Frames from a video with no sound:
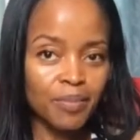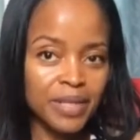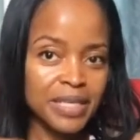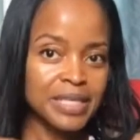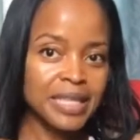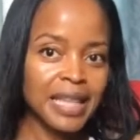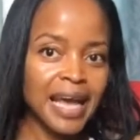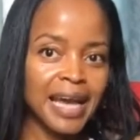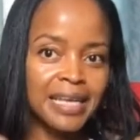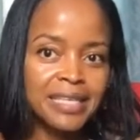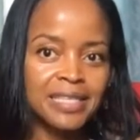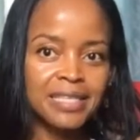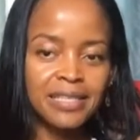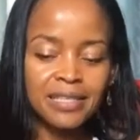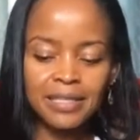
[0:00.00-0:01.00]
This
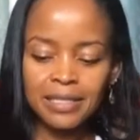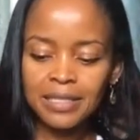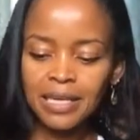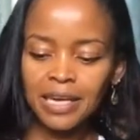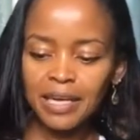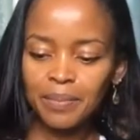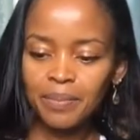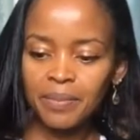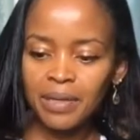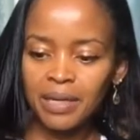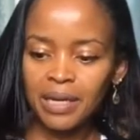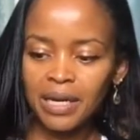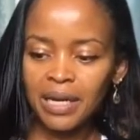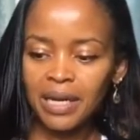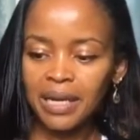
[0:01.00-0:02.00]
last time
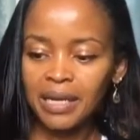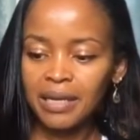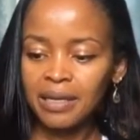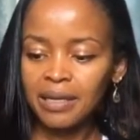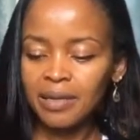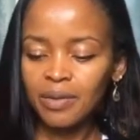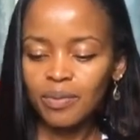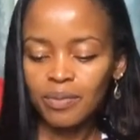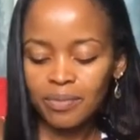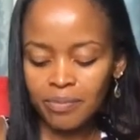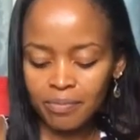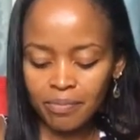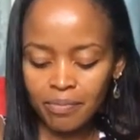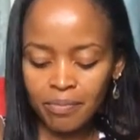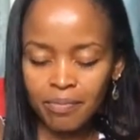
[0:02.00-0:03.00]
I
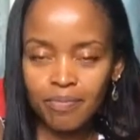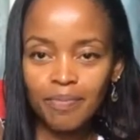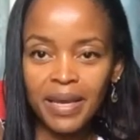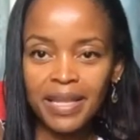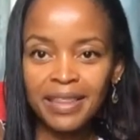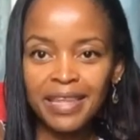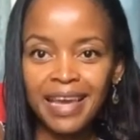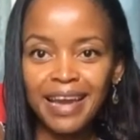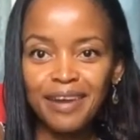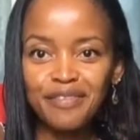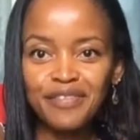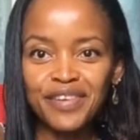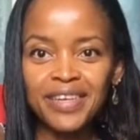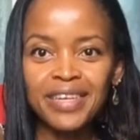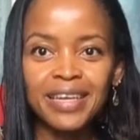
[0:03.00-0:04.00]
made the
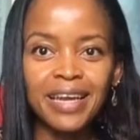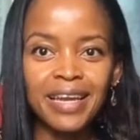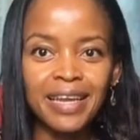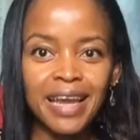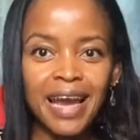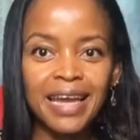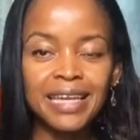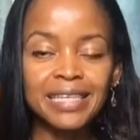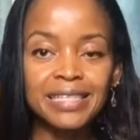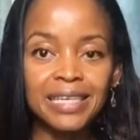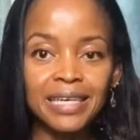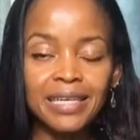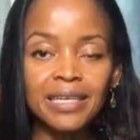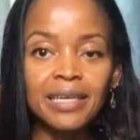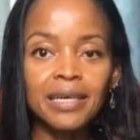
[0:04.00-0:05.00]
effort and had it
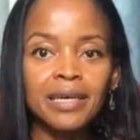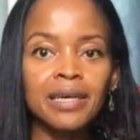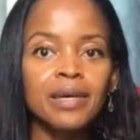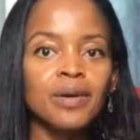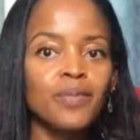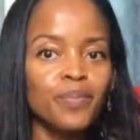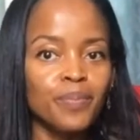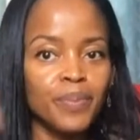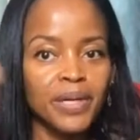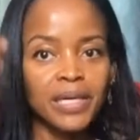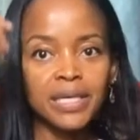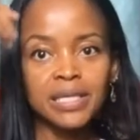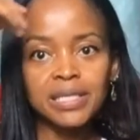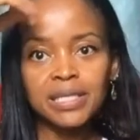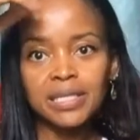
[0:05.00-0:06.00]
done,
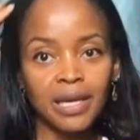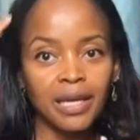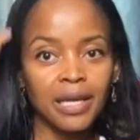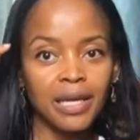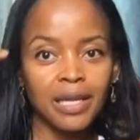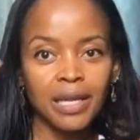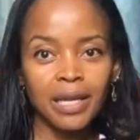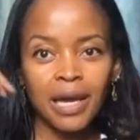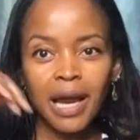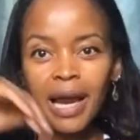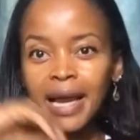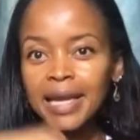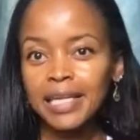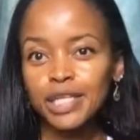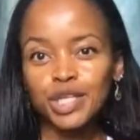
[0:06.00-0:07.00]
but
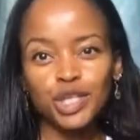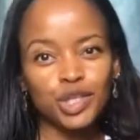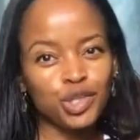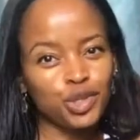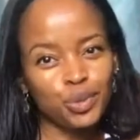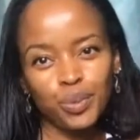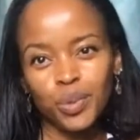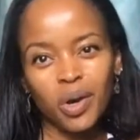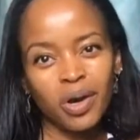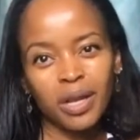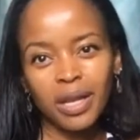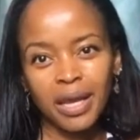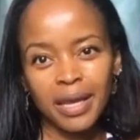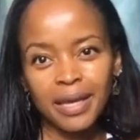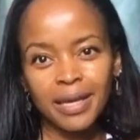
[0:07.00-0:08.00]
I do not
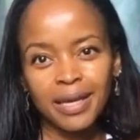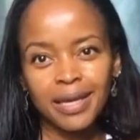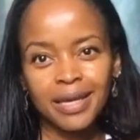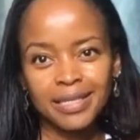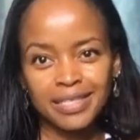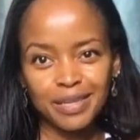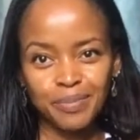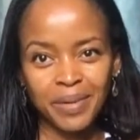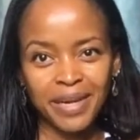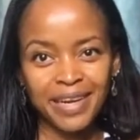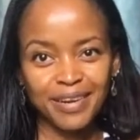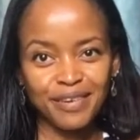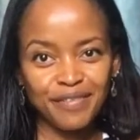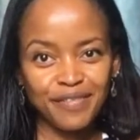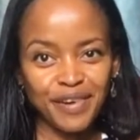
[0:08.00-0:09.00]
like cutting my
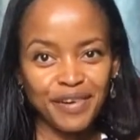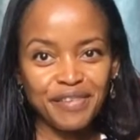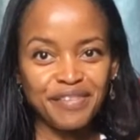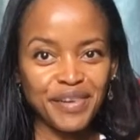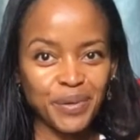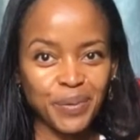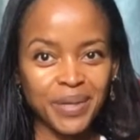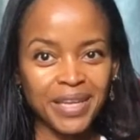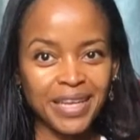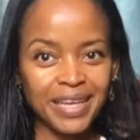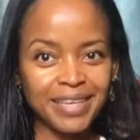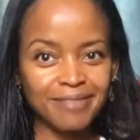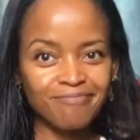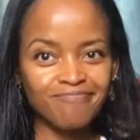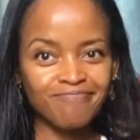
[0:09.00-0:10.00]
hair very frequently.
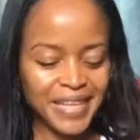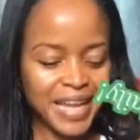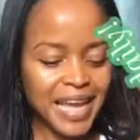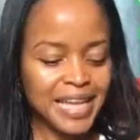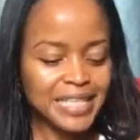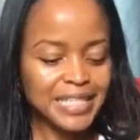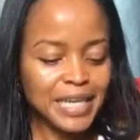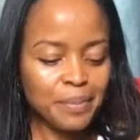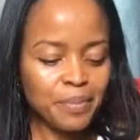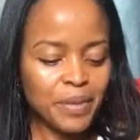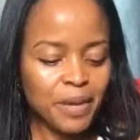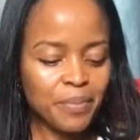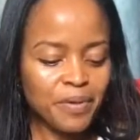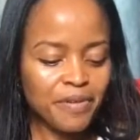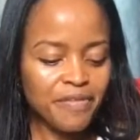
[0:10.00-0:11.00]
Tip
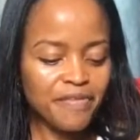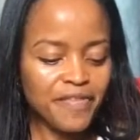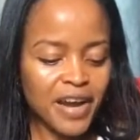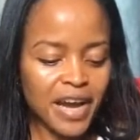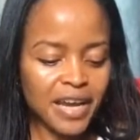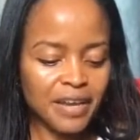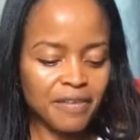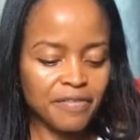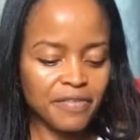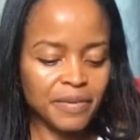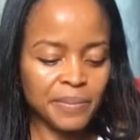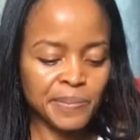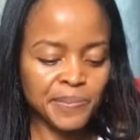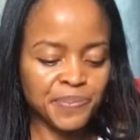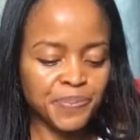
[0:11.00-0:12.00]
number 5,
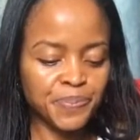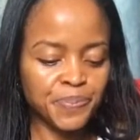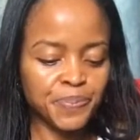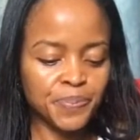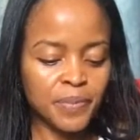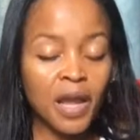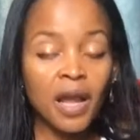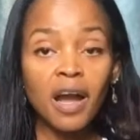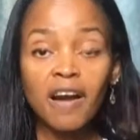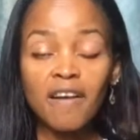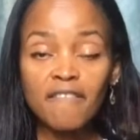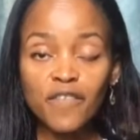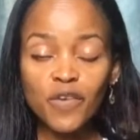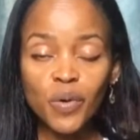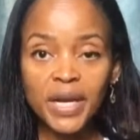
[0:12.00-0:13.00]

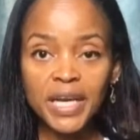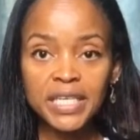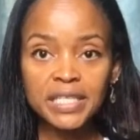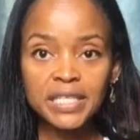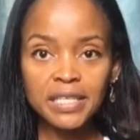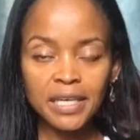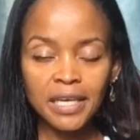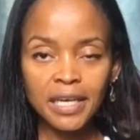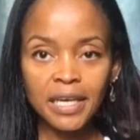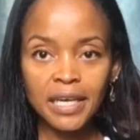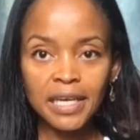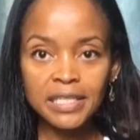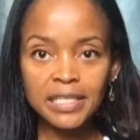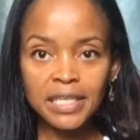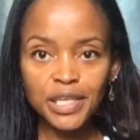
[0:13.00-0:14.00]
avoid
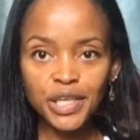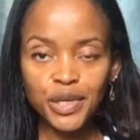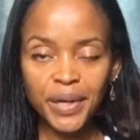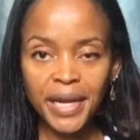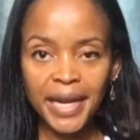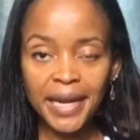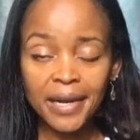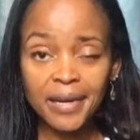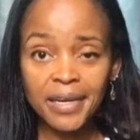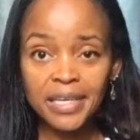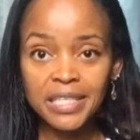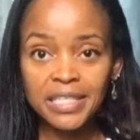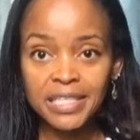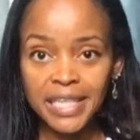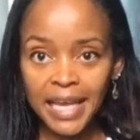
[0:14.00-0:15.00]
heating your hair
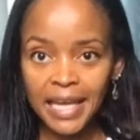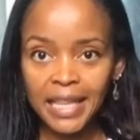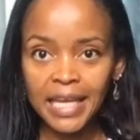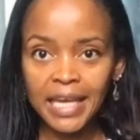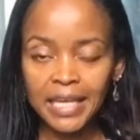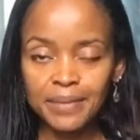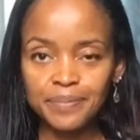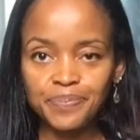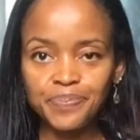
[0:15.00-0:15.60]
daily.